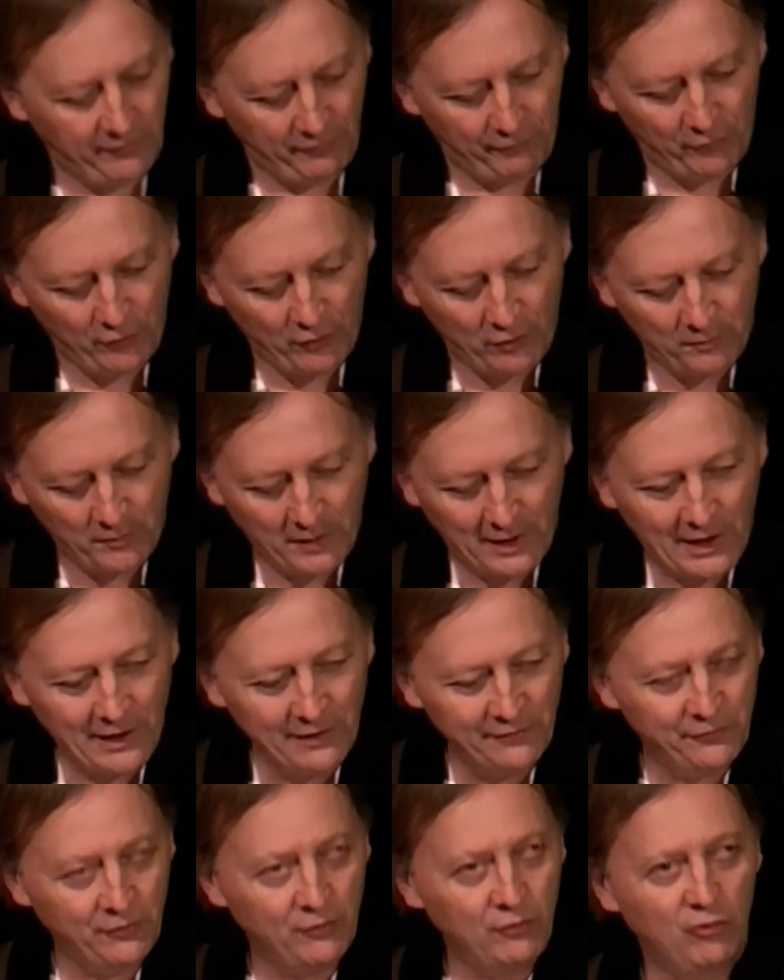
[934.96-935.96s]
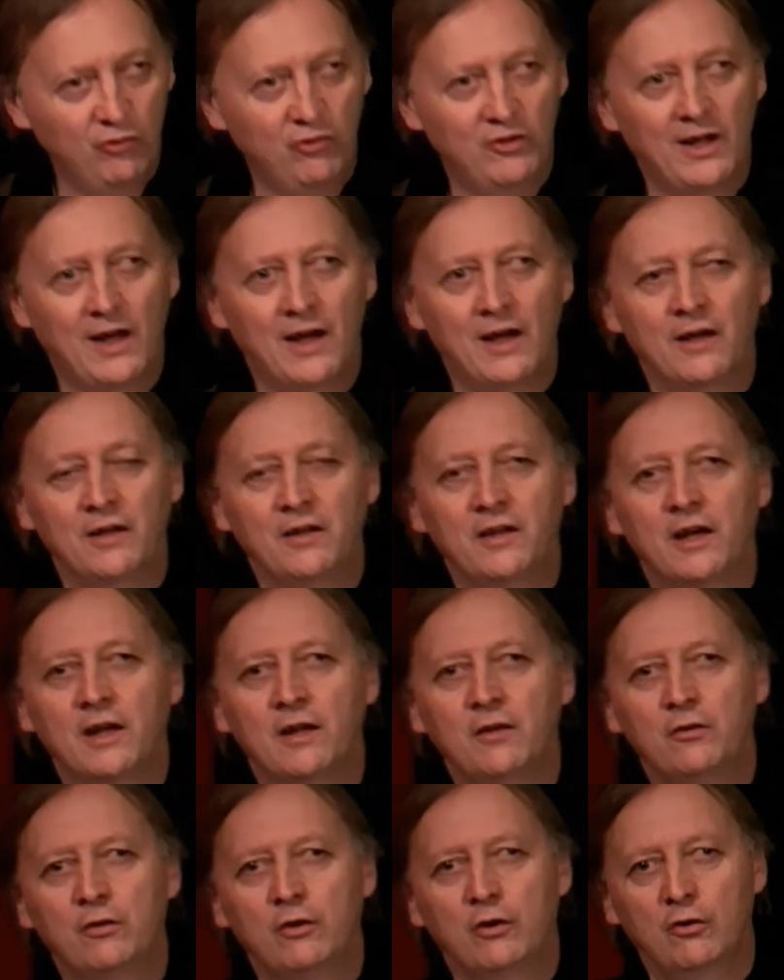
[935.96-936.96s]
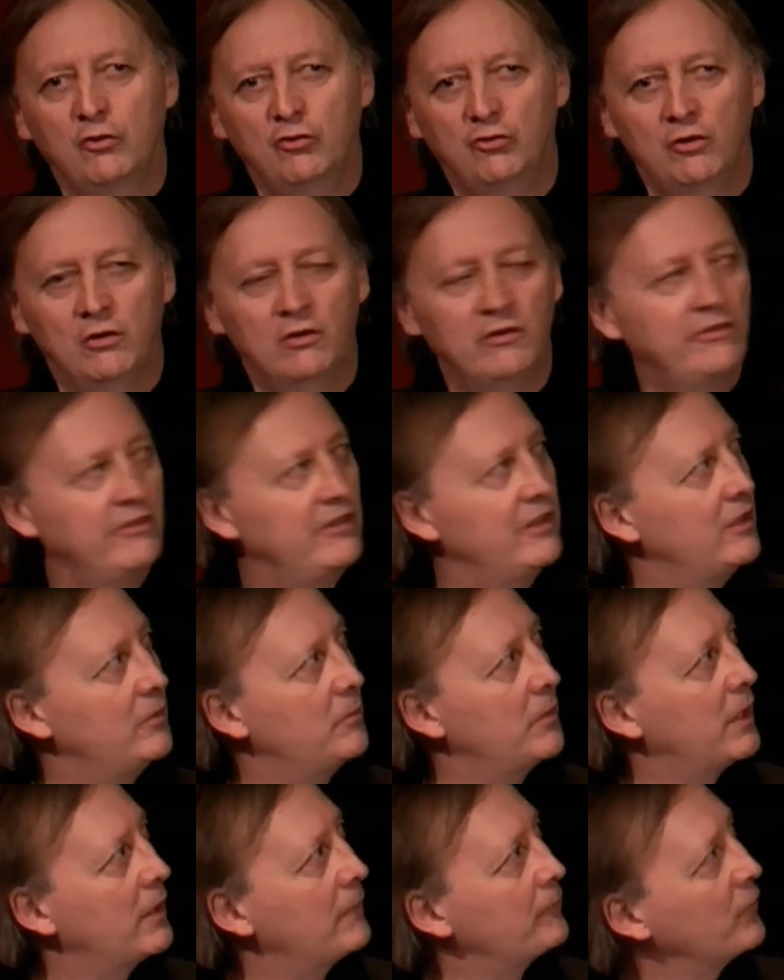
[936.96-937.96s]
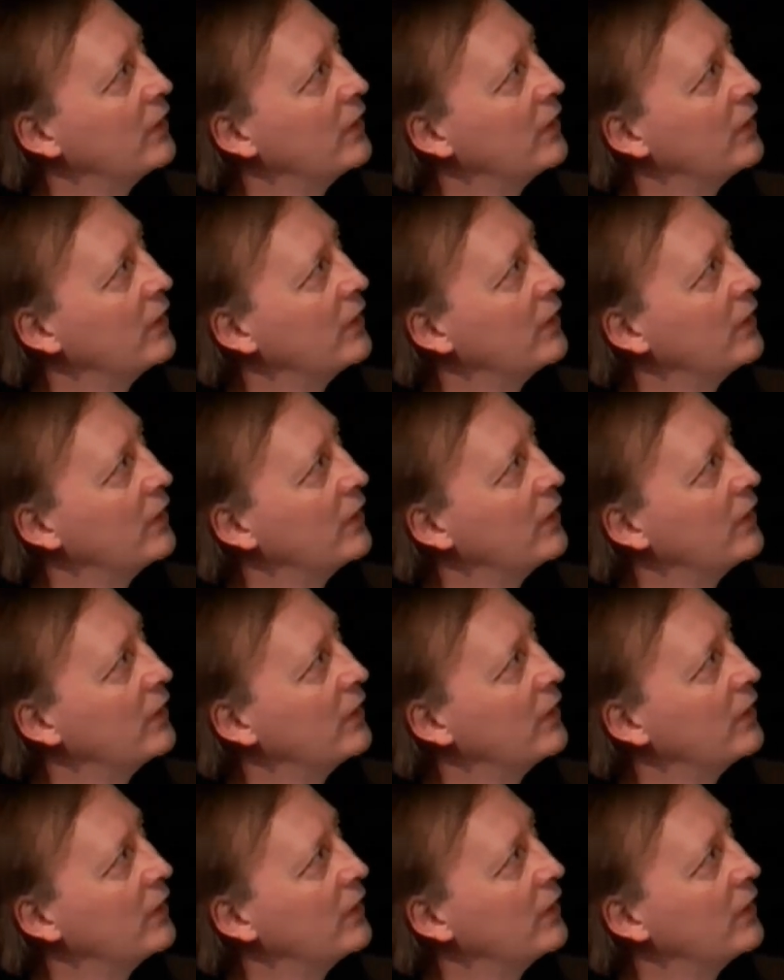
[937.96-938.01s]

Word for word: from Eisenstein and the Russian cinema.